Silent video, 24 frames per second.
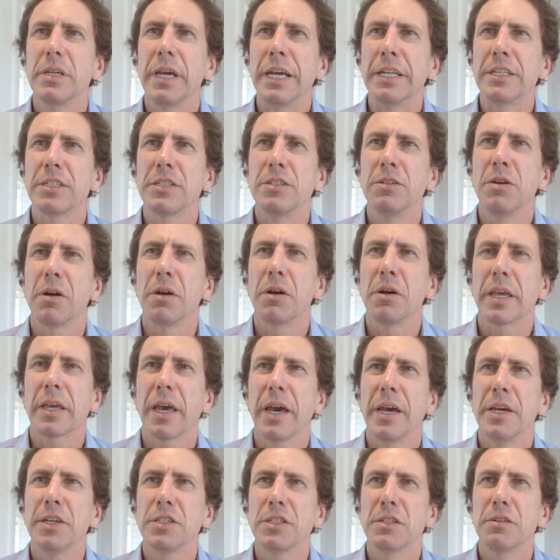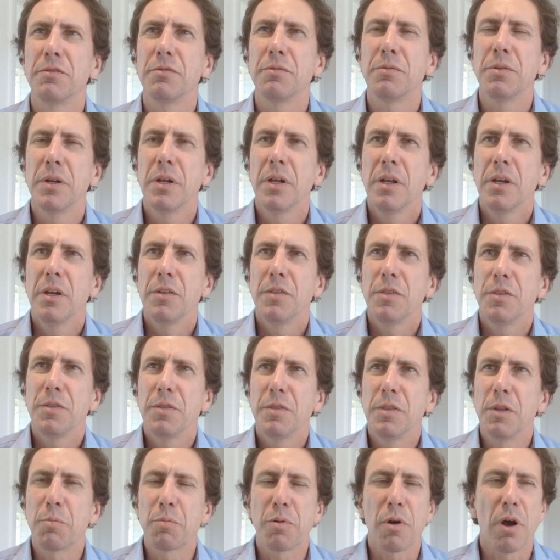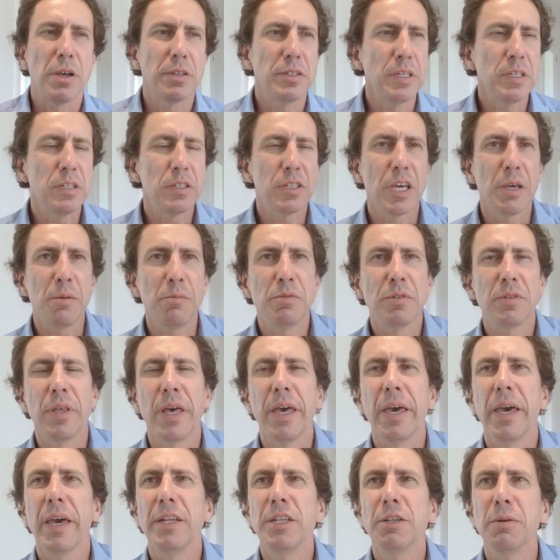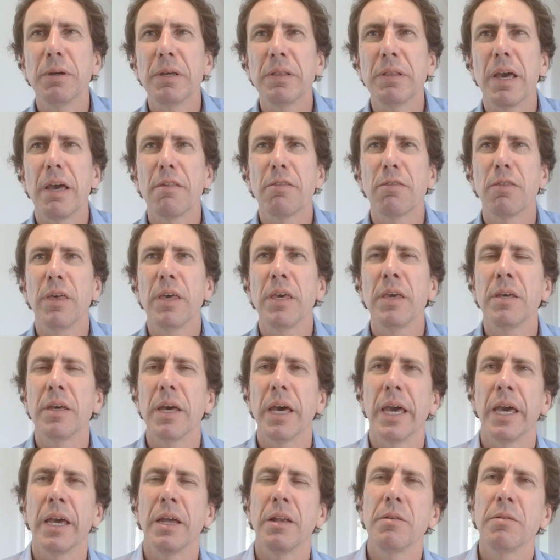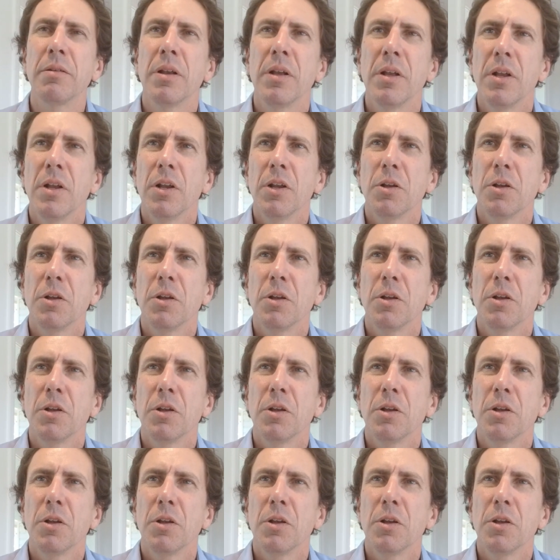It's not a case of the pricing team's there doing their thing and